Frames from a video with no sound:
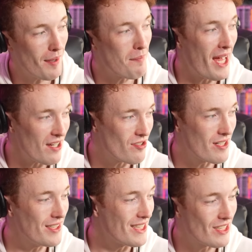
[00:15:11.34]
about
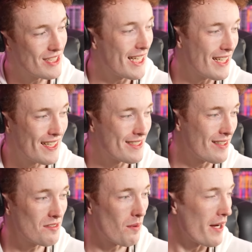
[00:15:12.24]
passion and all that
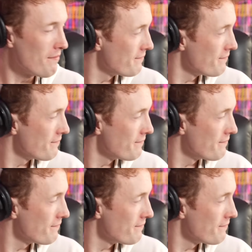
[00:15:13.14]
nonsense, right?